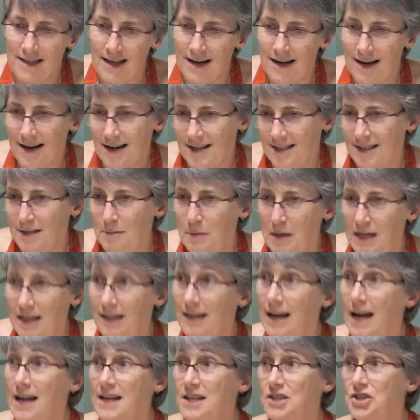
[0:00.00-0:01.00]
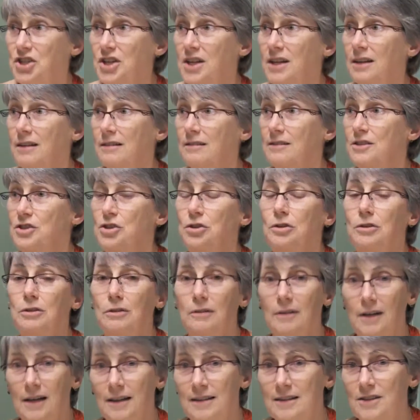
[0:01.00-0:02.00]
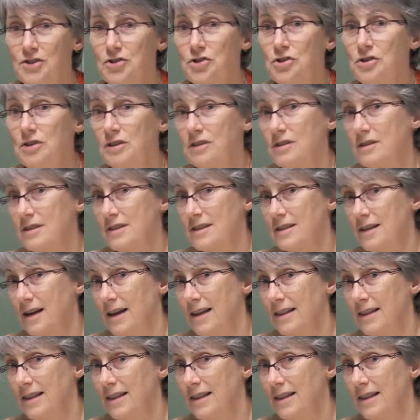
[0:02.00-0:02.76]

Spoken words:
that it has to be engaging to other students,